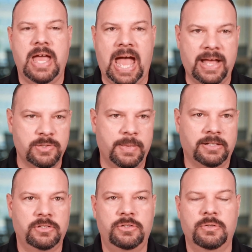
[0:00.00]

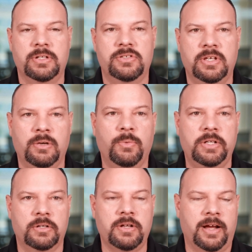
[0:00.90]
aspect to consider when
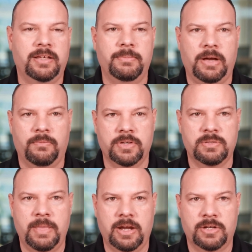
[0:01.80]
you're talking about
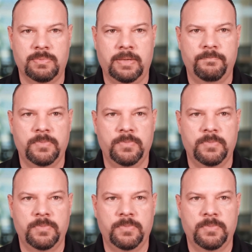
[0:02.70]
risk management.